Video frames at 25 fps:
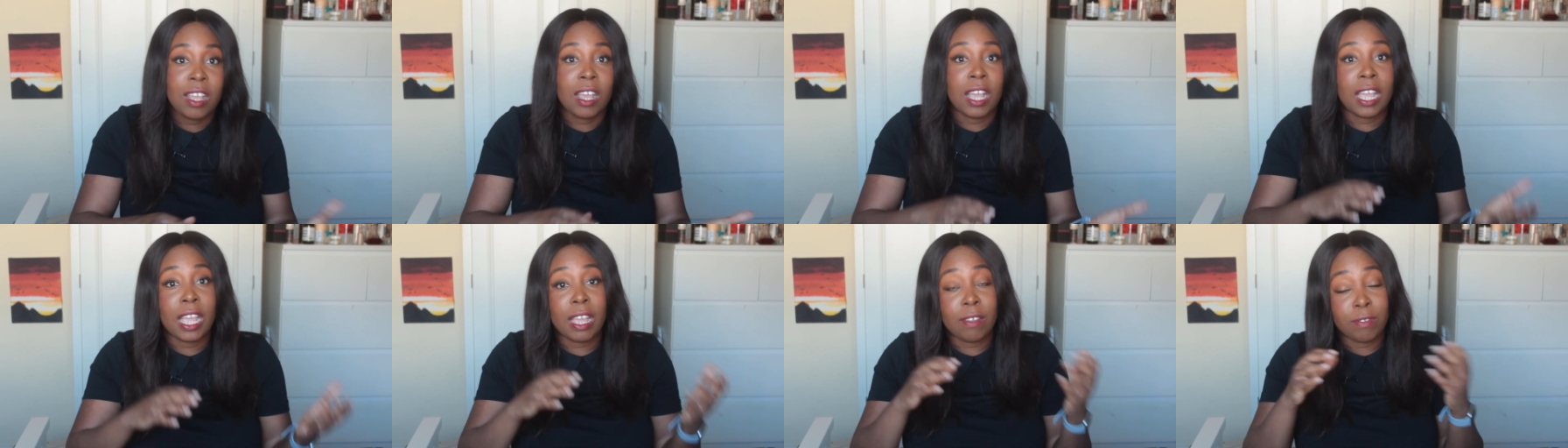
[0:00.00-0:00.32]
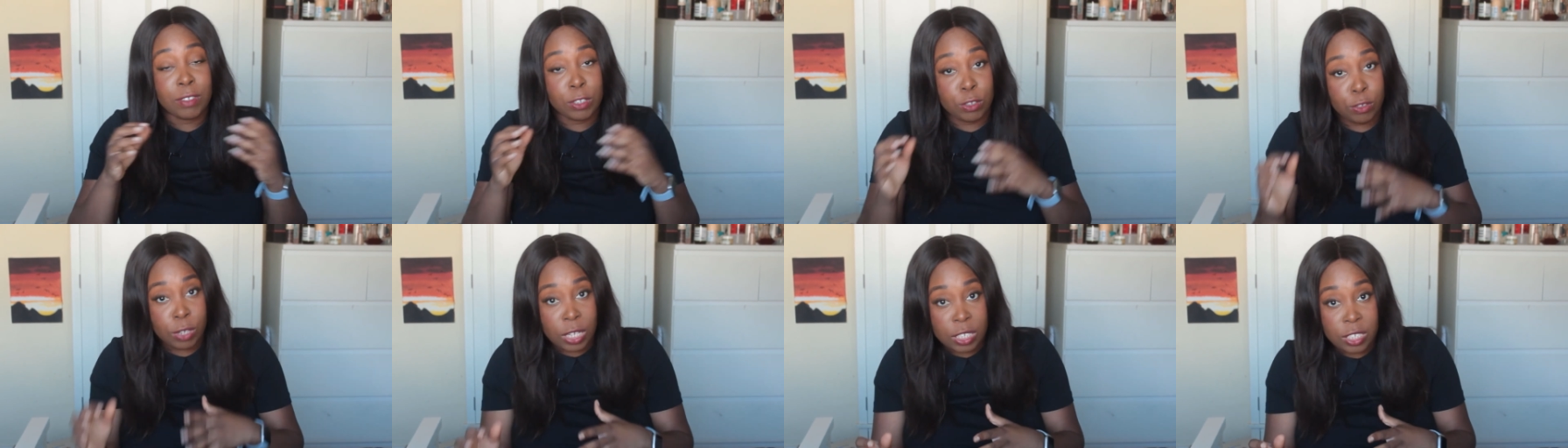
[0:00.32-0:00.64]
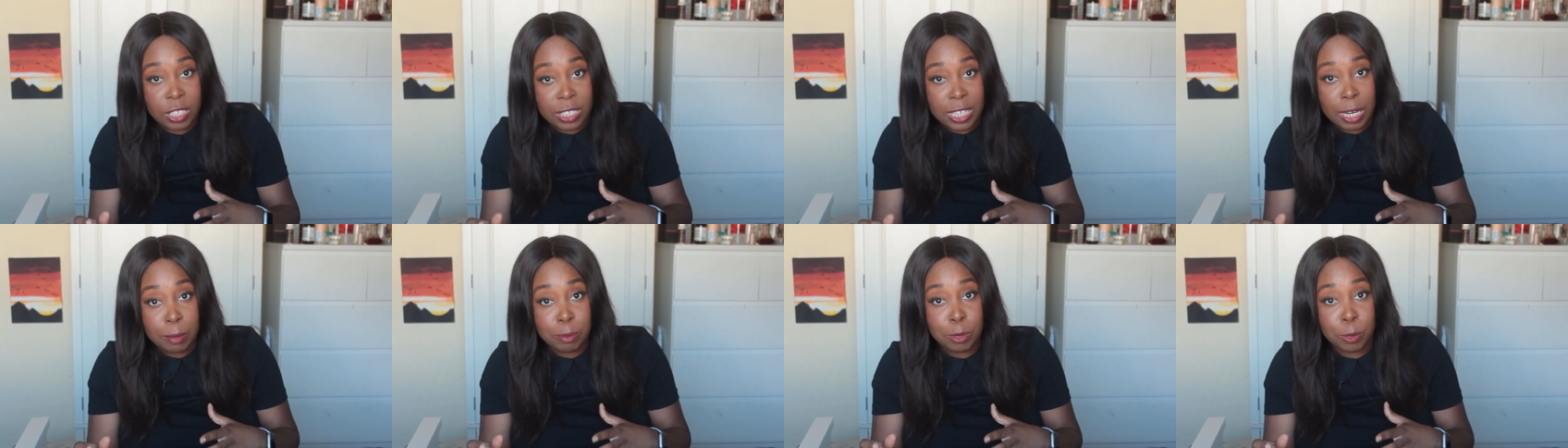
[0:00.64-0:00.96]
I have the
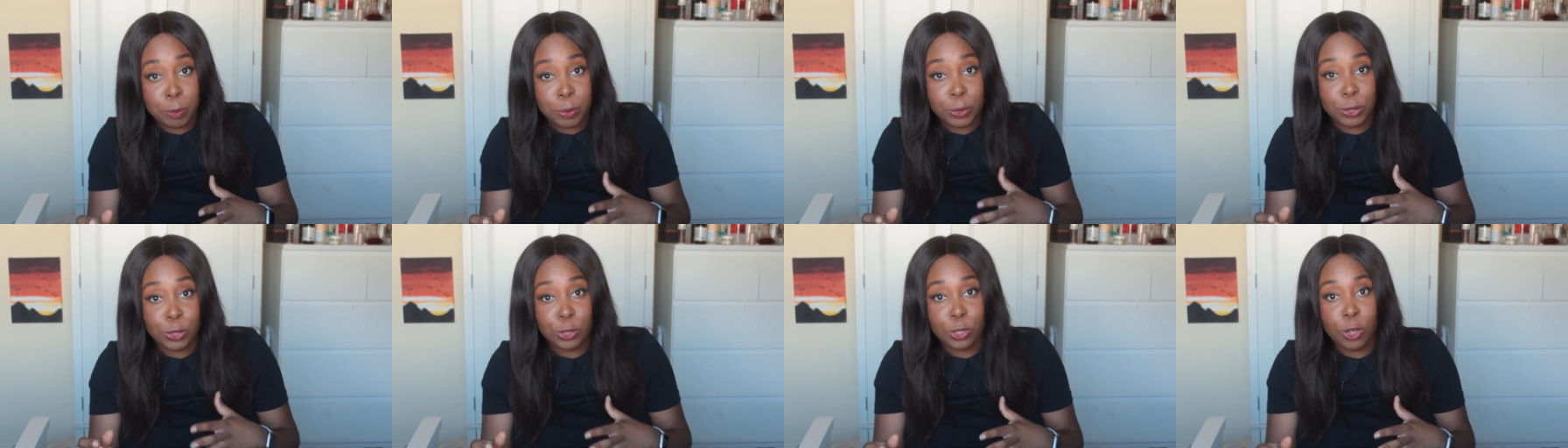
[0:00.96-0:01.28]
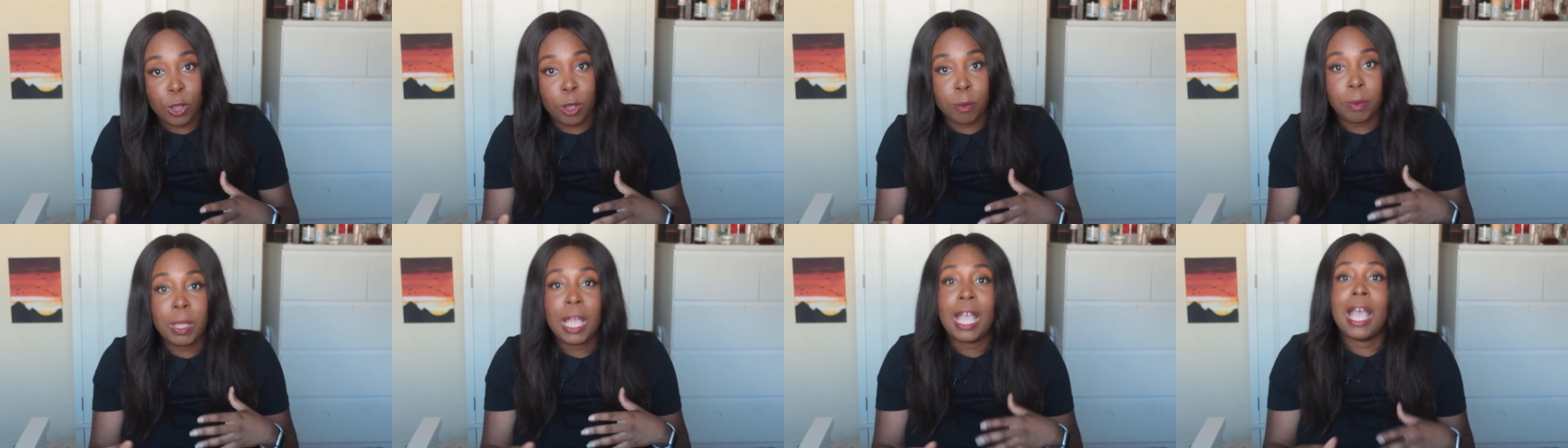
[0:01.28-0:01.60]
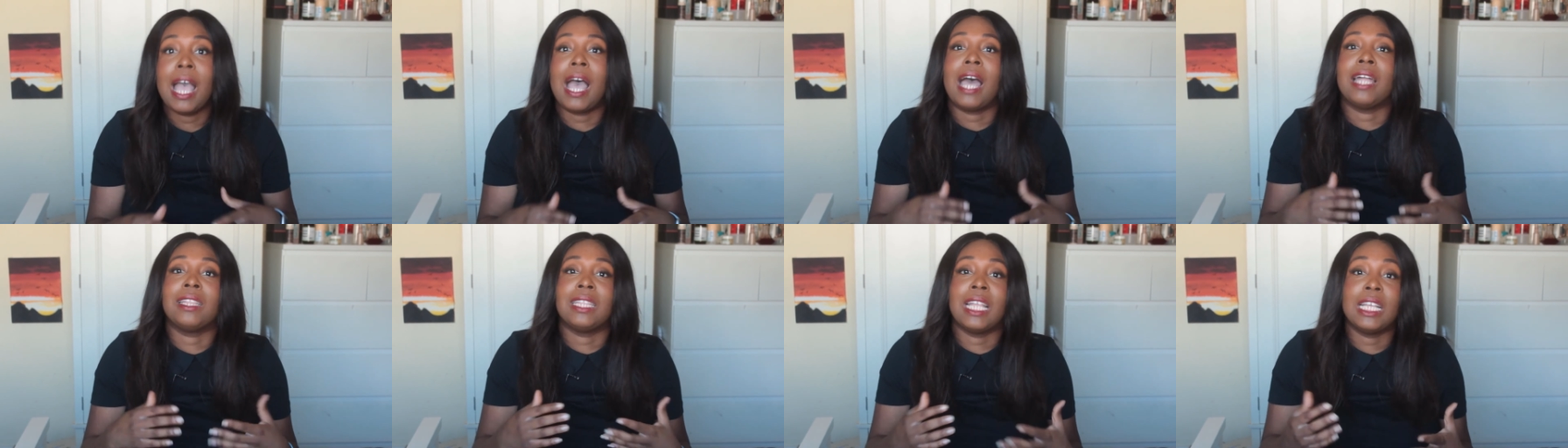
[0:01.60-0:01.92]
trashy laptop on top,
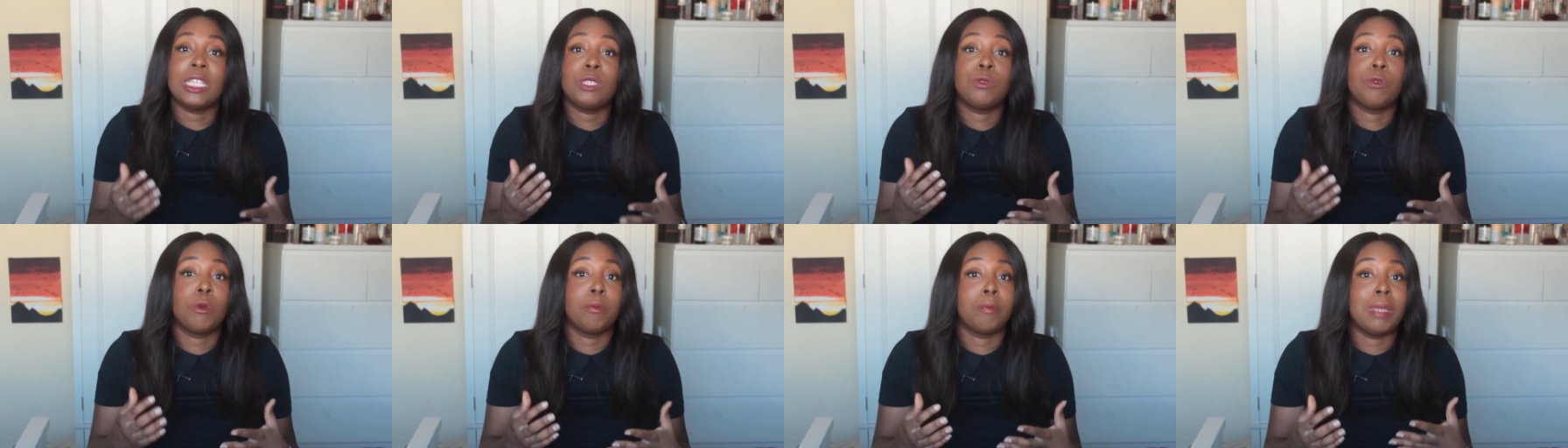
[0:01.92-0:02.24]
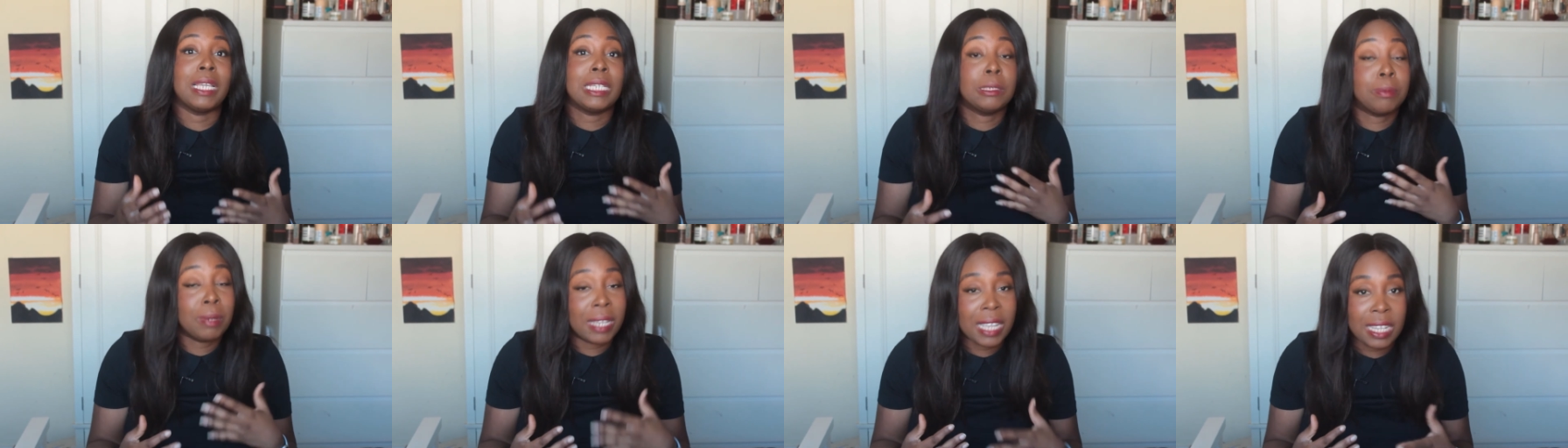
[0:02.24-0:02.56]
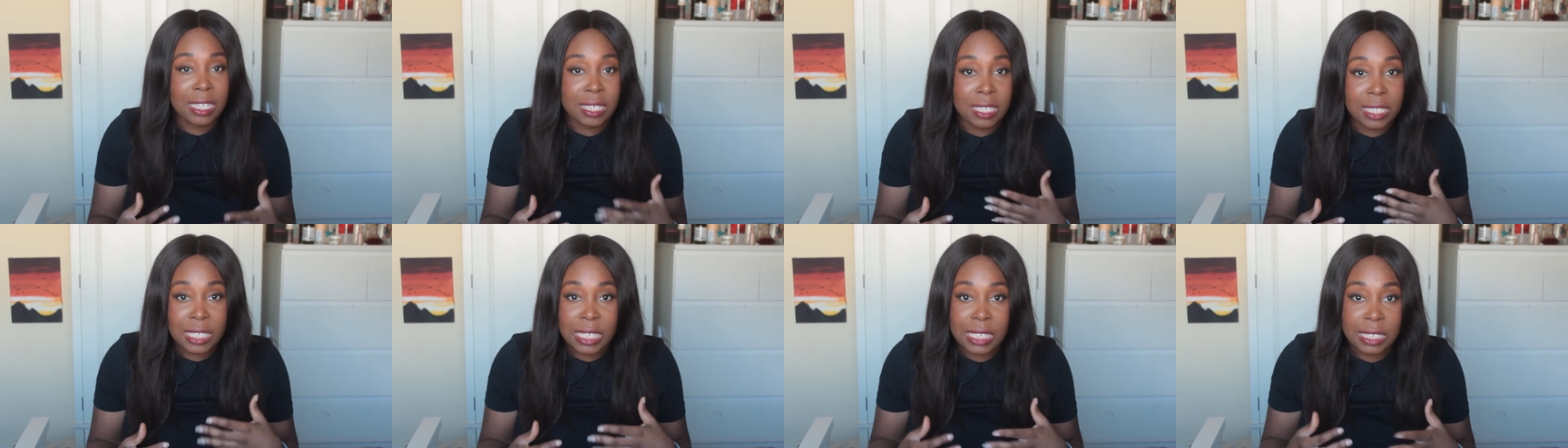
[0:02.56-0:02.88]
and that's what makes my
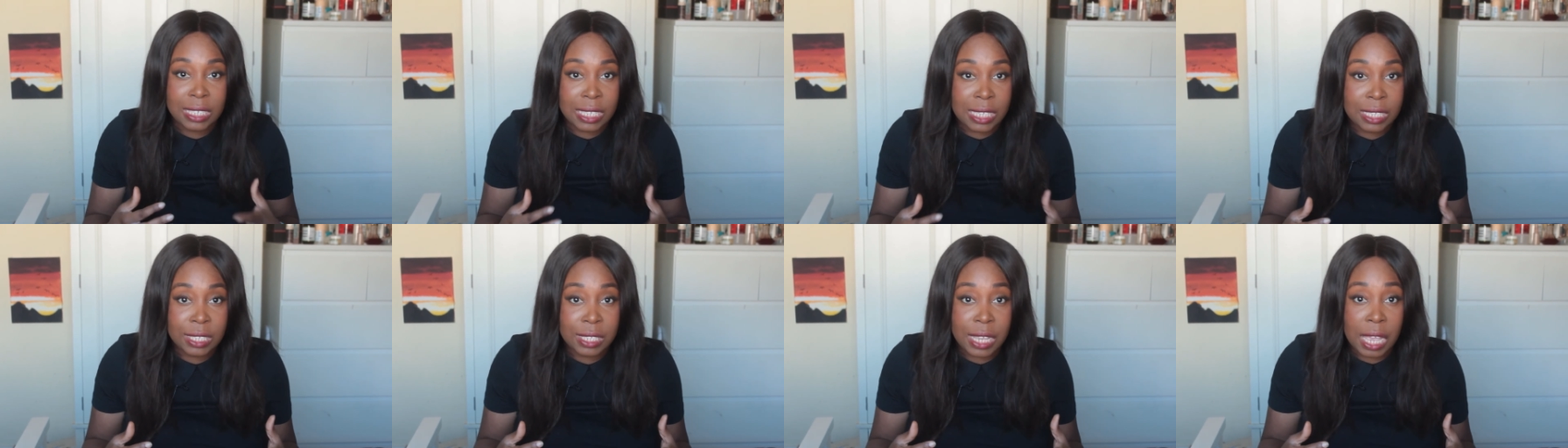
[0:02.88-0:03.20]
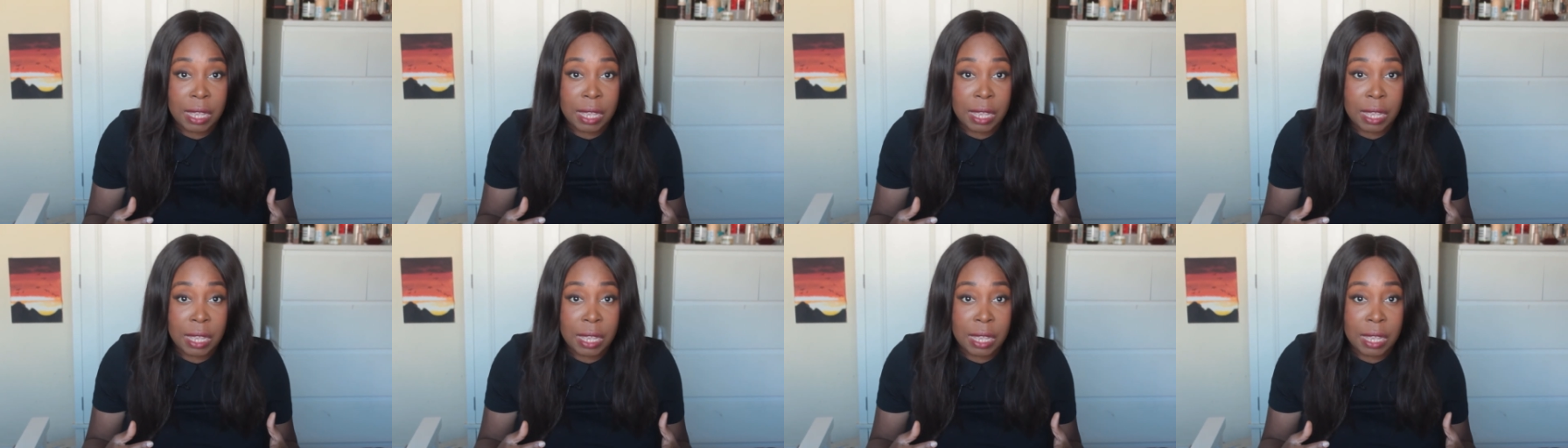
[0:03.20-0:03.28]
editing 6